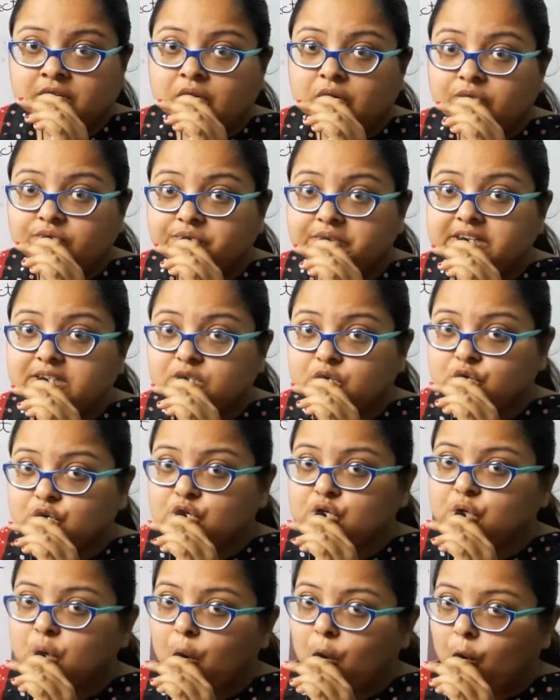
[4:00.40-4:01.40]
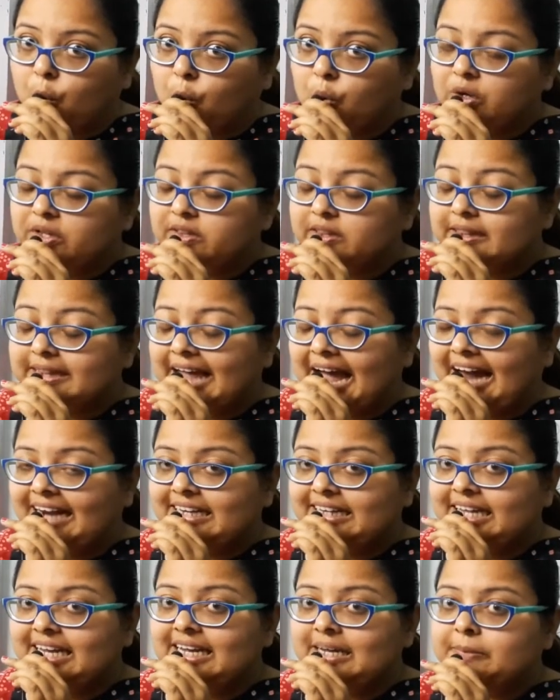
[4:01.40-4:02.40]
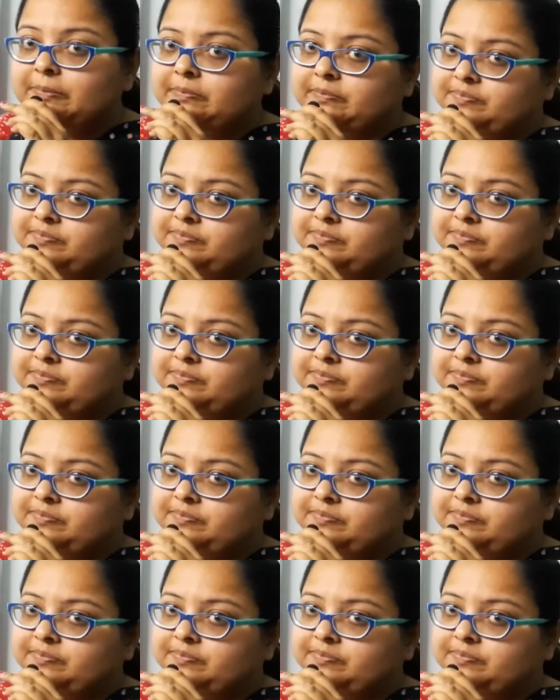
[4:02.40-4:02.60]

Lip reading: will show that the